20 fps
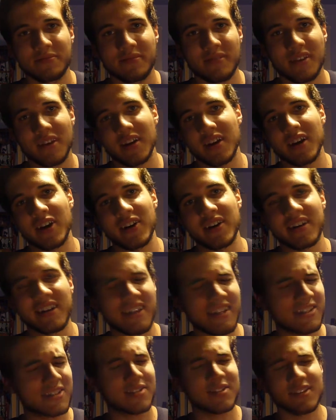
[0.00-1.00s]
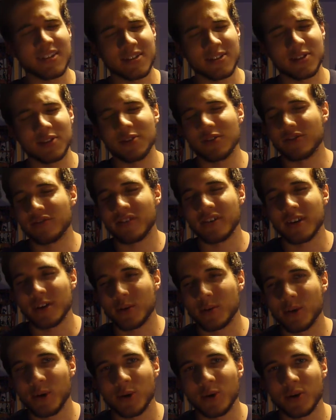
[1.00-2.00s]
You know, it, it's, it's a little funny
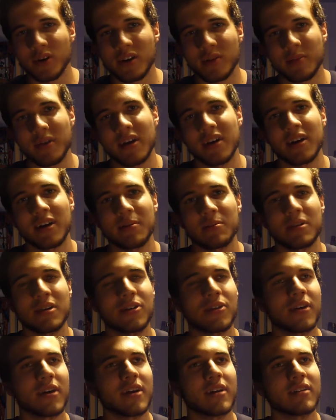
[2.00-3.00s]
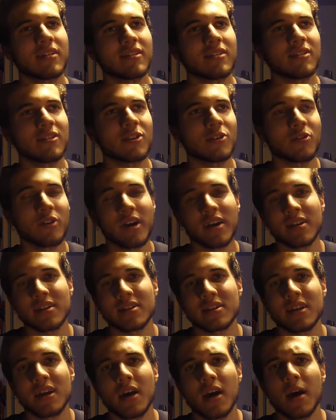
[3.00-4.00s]
quote, and it may not be that the
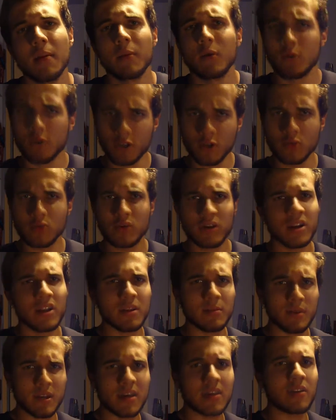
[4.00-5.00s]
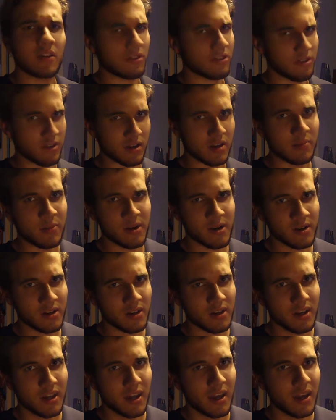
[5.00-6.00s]
greatest. But when you really begin to think about
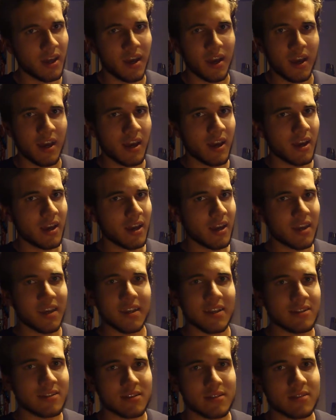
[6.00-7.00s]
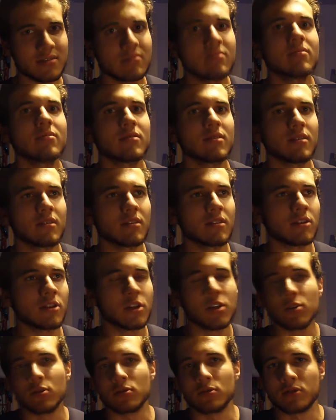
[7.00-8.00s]
it, it's
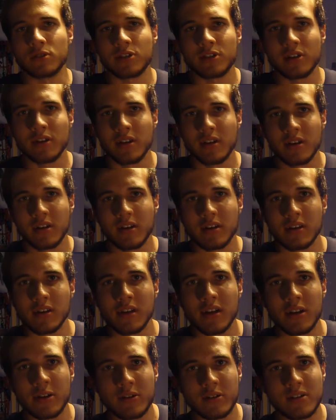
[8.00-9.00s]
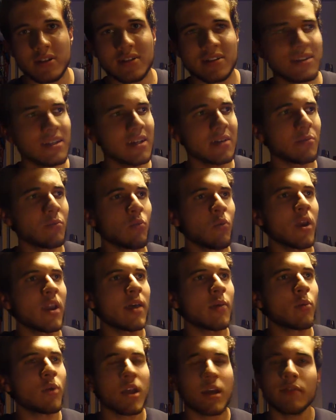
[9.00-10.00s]
huge. You know, because think
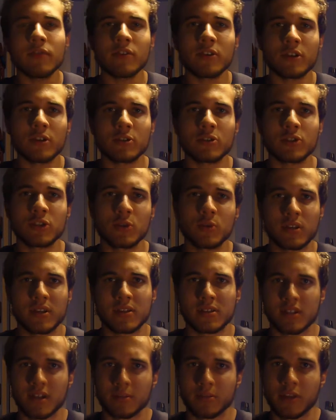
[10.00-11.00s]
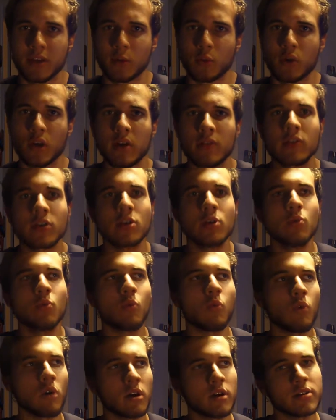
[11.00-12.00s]
when, whenever you're doing something, whenever you
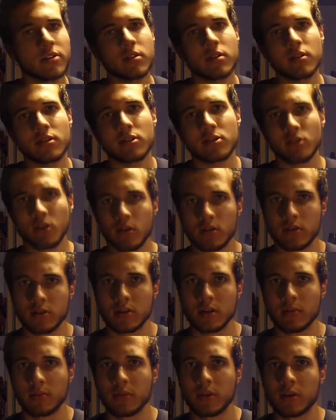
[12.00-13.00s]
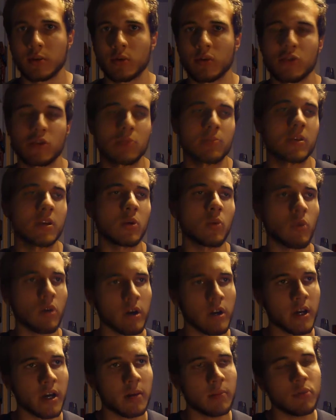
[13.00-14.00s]
want to start something, whether it be a
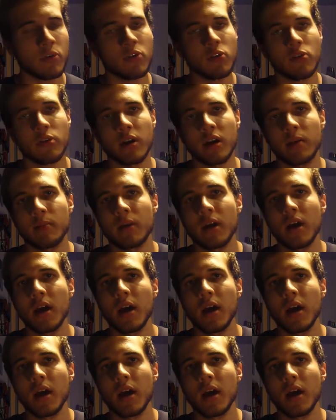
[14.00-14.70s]
workout program,